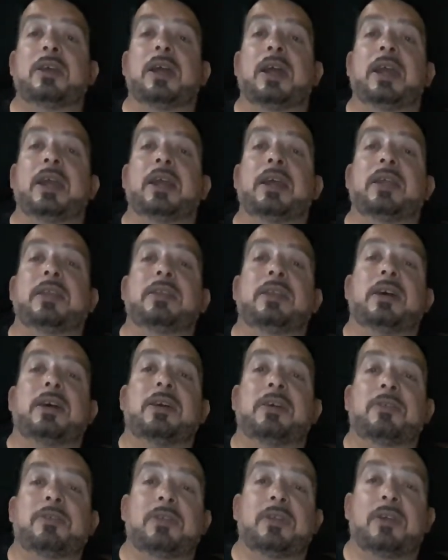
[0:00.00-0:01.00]
And,
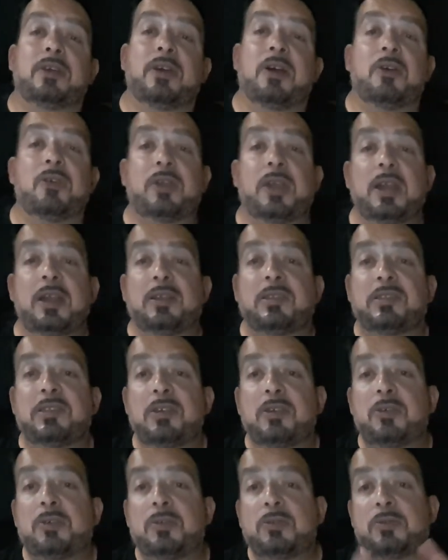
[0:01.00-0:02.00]
uh, okay,
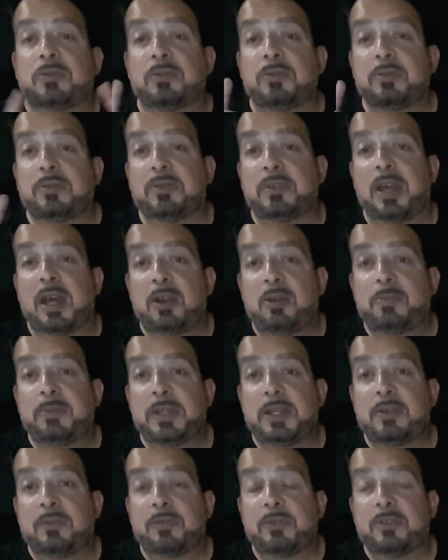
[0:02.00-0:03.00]
so that'll
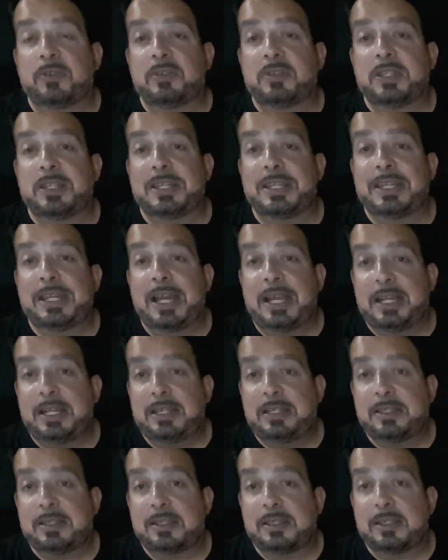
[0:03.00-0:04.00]
be it for
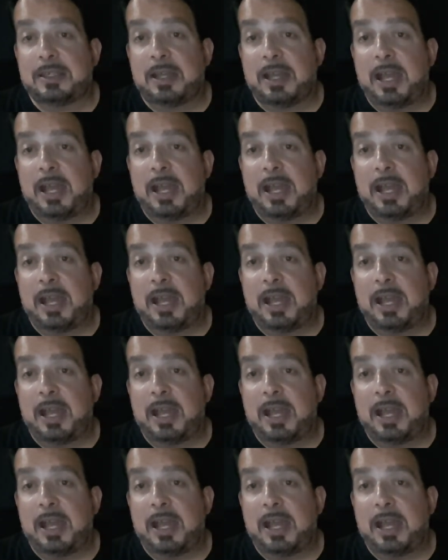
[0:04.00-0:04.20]
tonight,